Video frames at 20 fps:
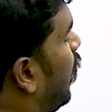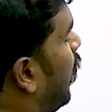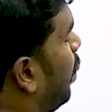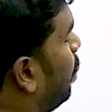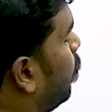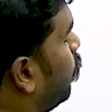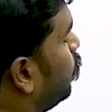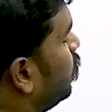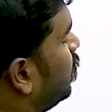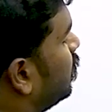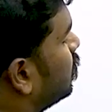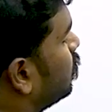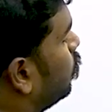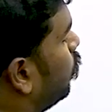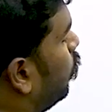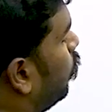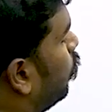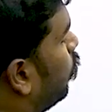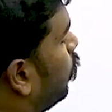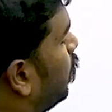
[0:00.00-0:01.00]
Above this
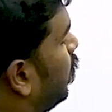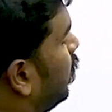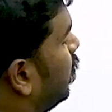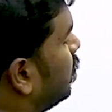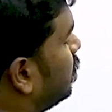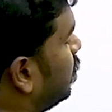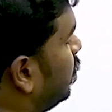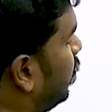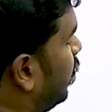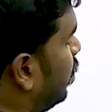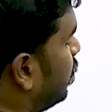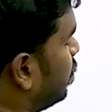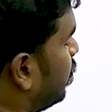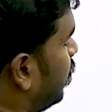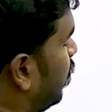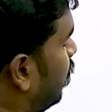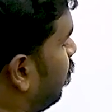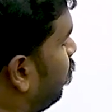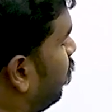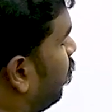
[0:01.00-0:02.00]
core, let us say there is
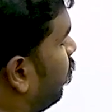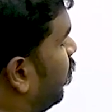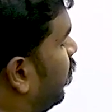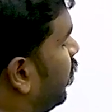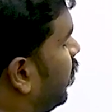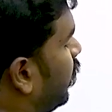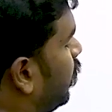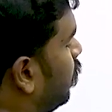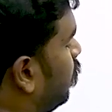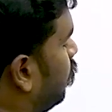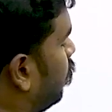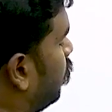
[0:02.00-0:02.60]
an LV winding,